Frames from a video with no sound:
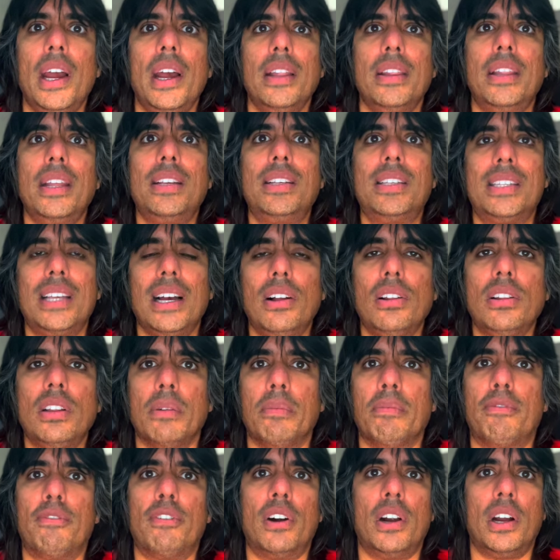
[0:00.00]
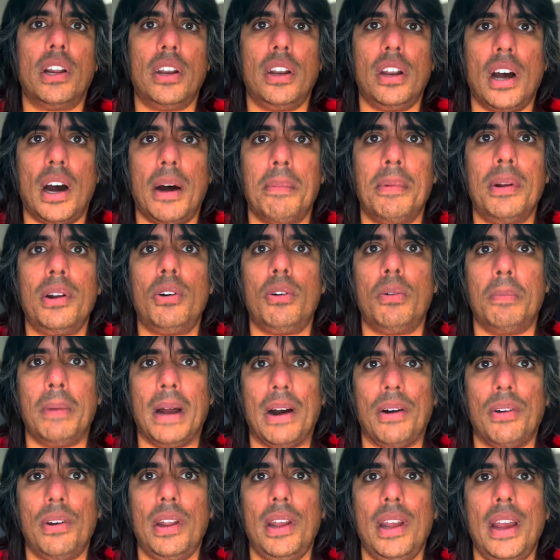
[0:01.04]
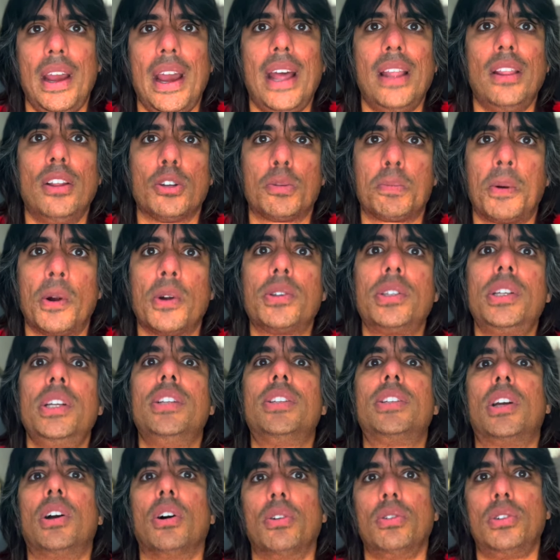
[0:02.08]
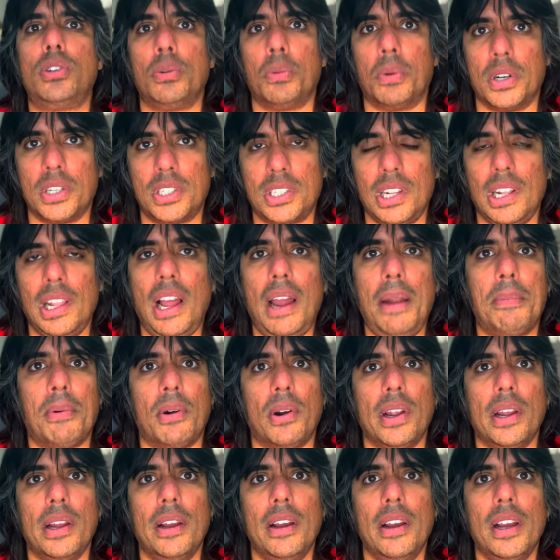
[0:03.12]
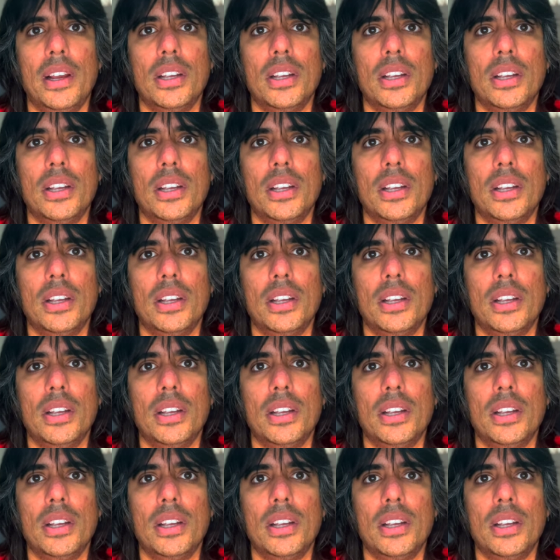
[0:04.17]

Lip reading: They sell them for a nominal amount, and those proceeds go towards the library.